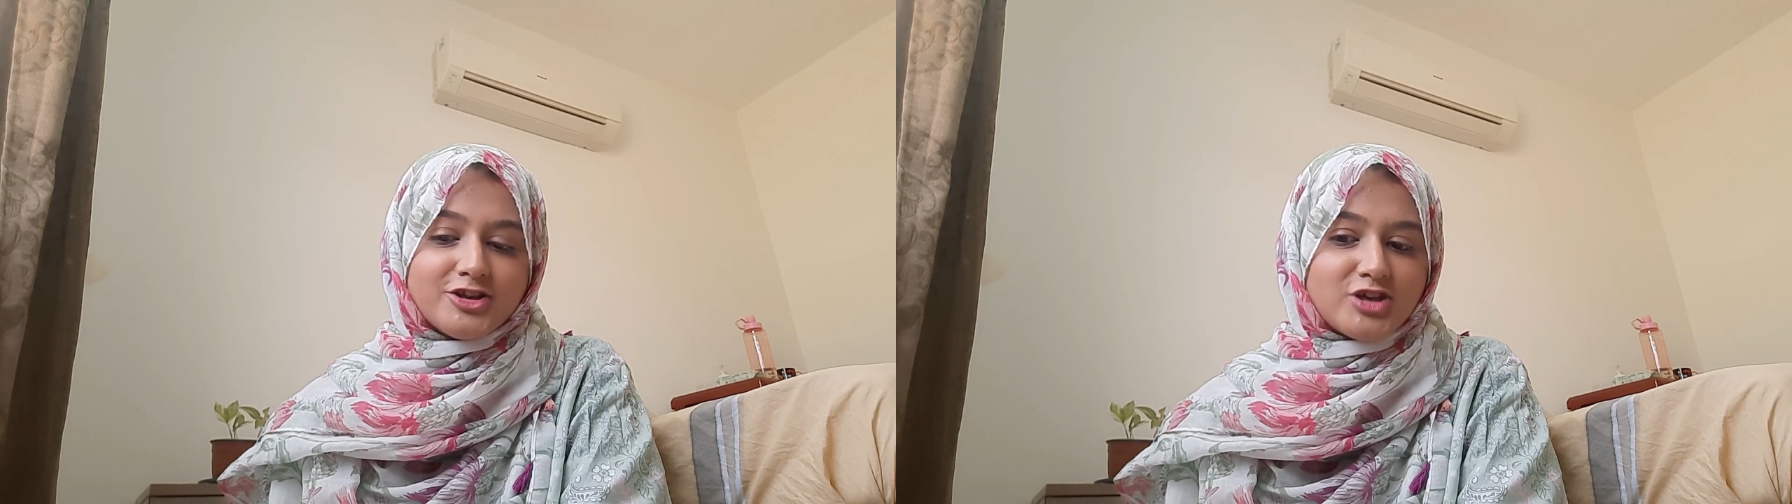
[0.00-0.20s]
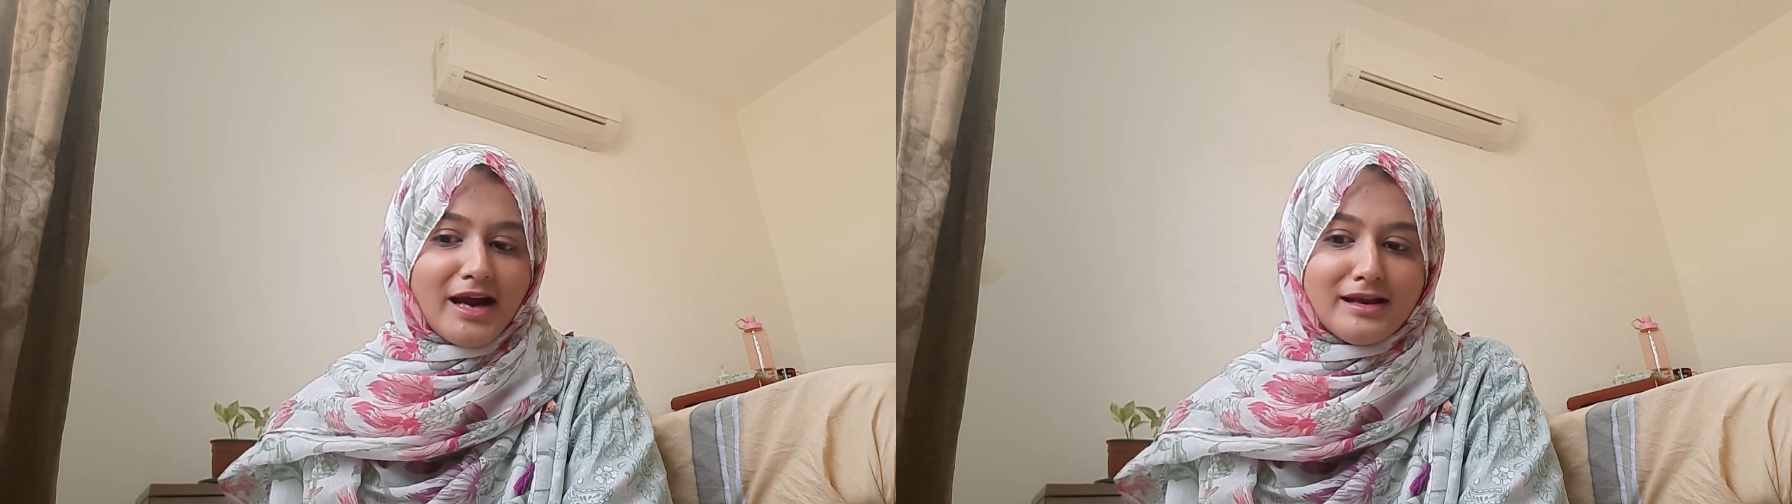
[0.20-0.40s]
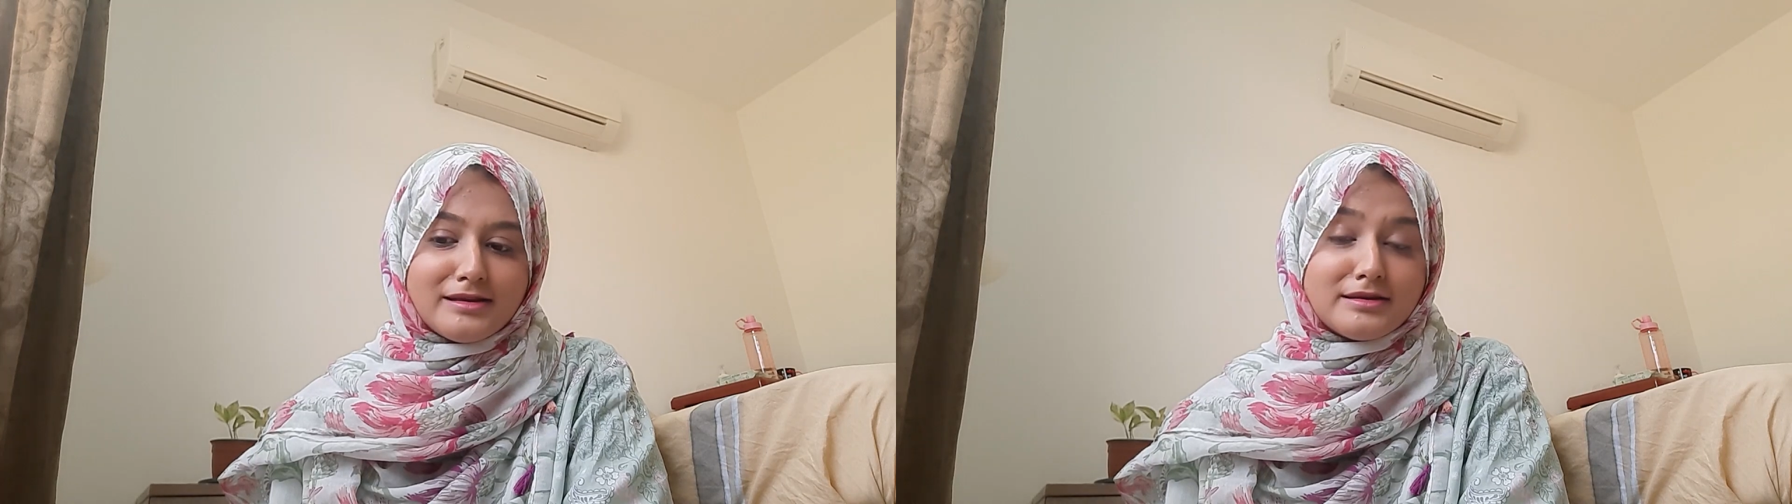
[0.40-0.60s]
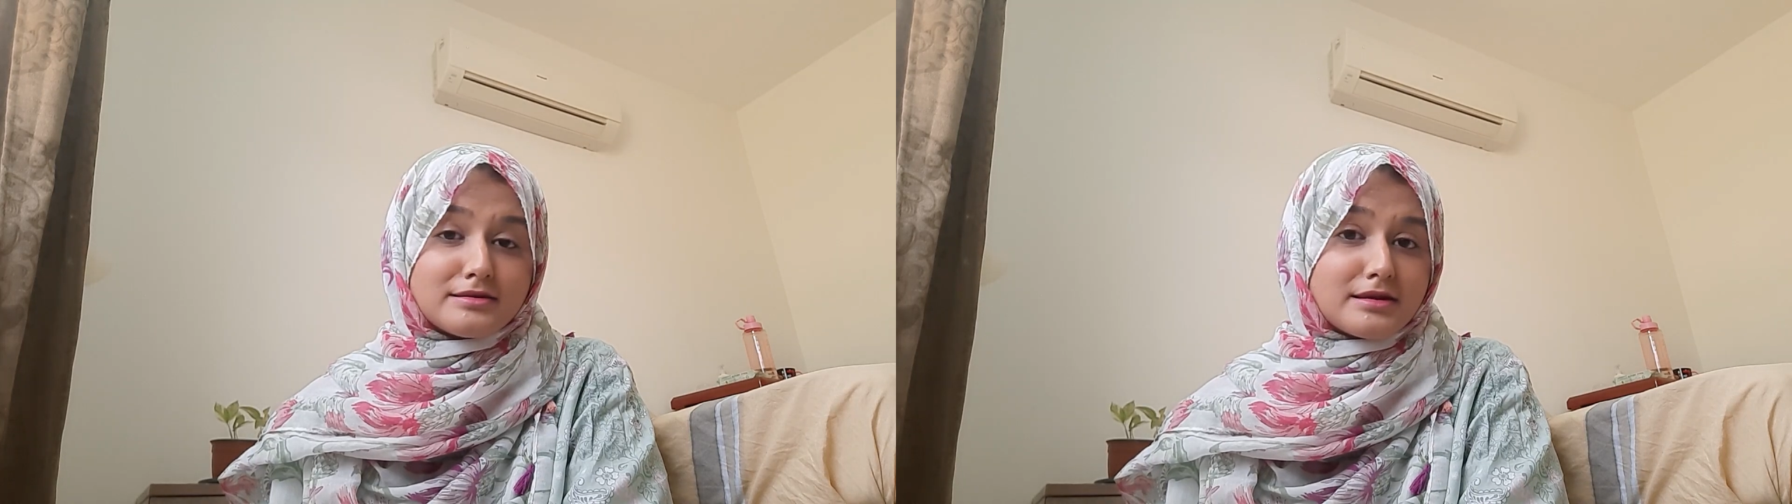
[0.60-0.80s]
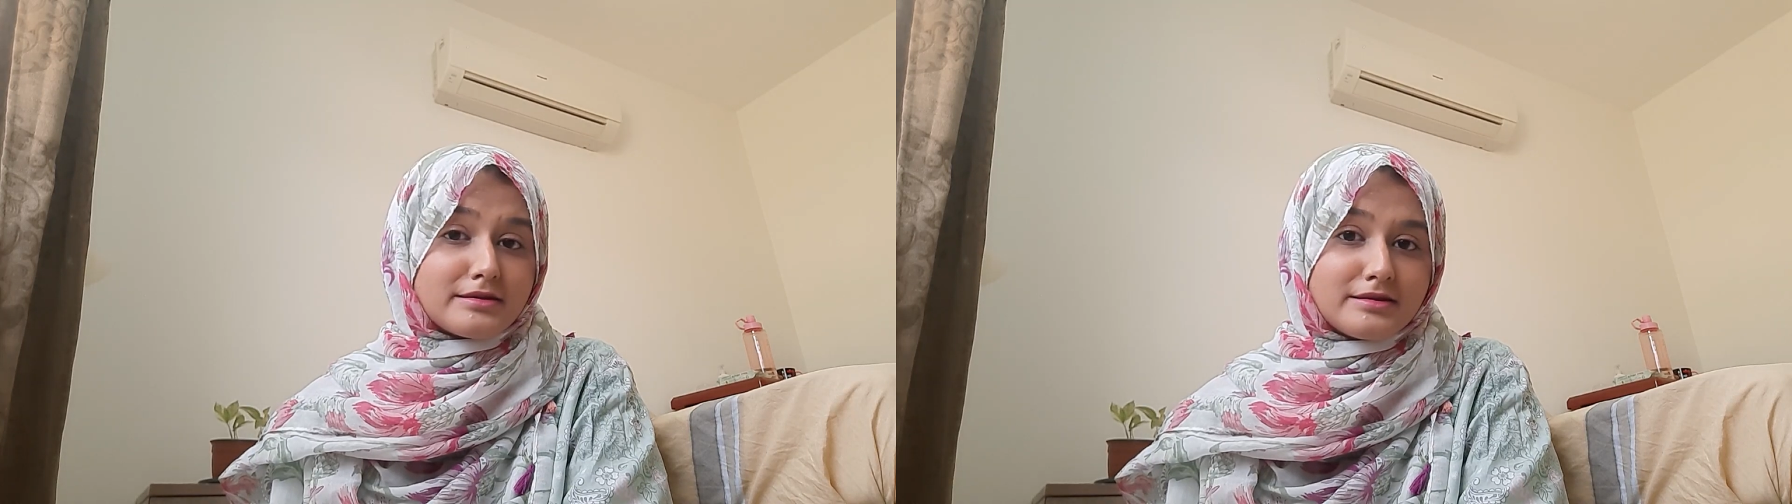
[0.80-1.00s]
child in the
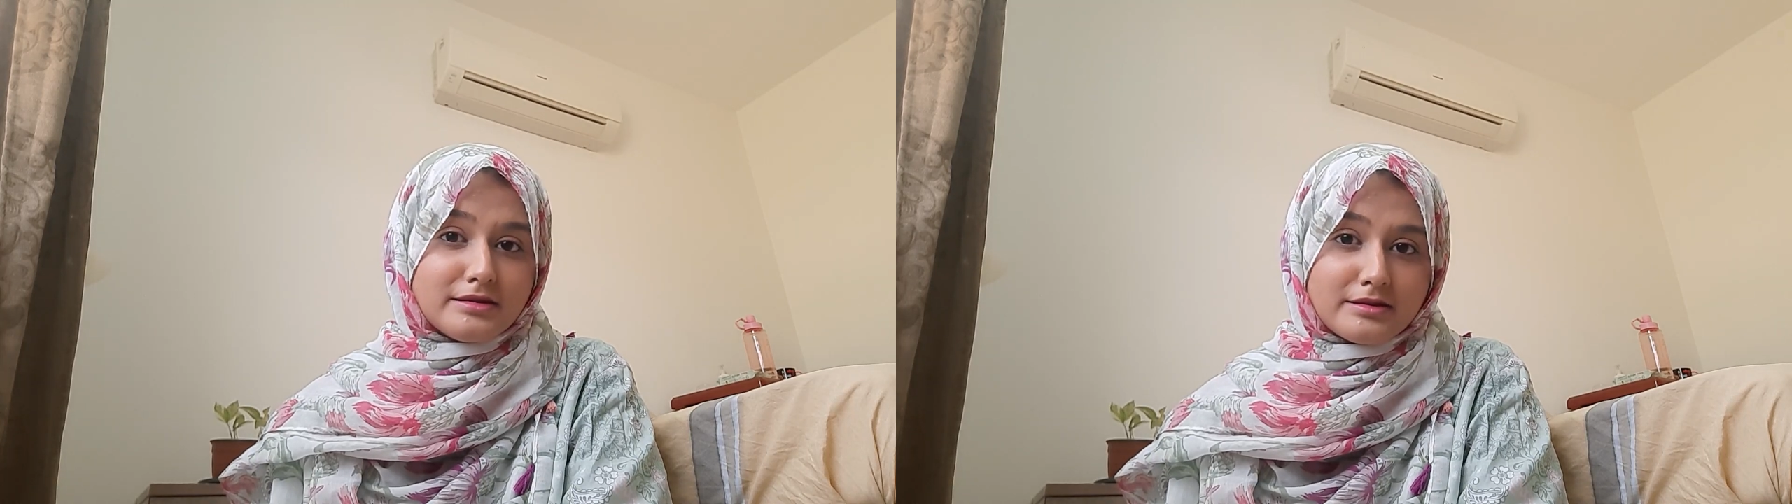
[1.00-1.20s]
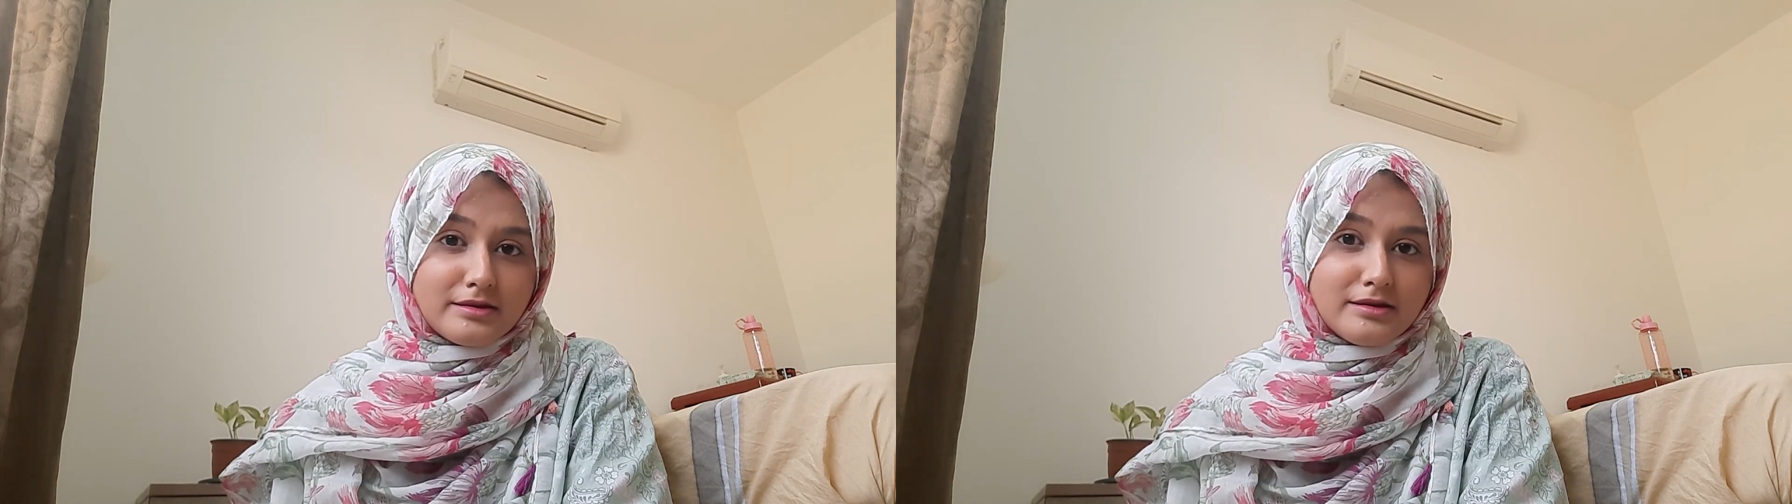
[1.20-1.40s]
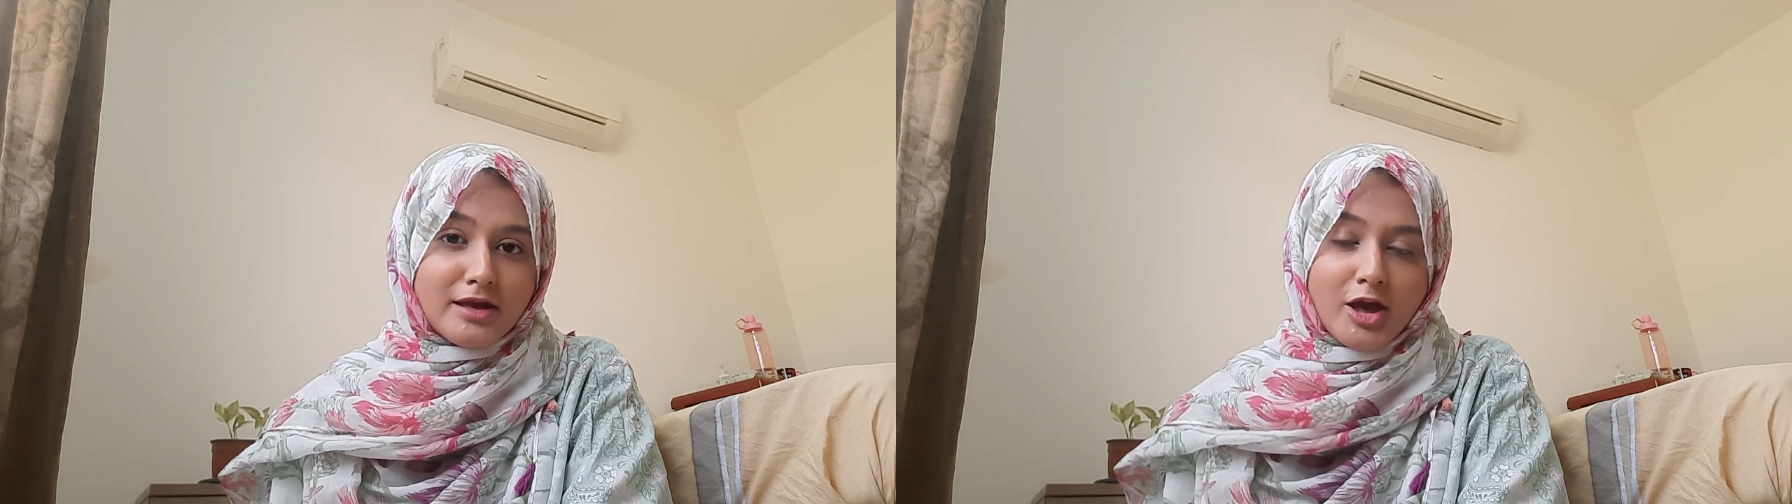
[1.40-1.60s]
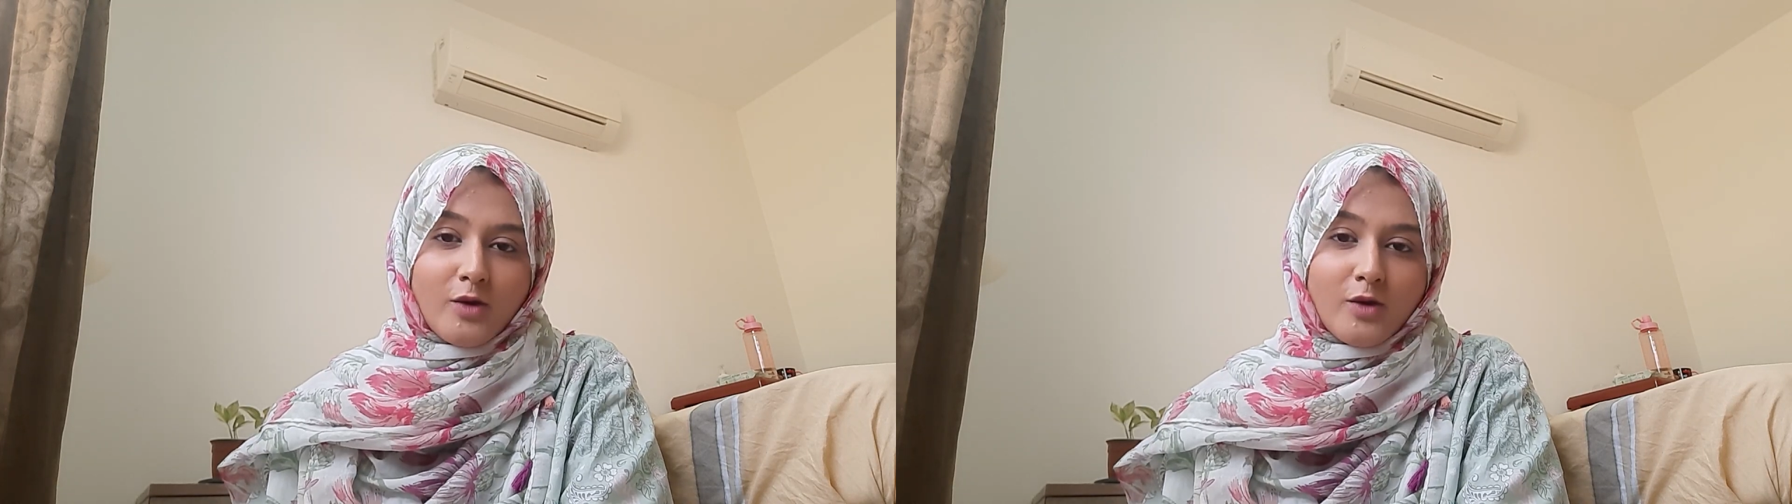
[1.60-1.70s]
sixth season.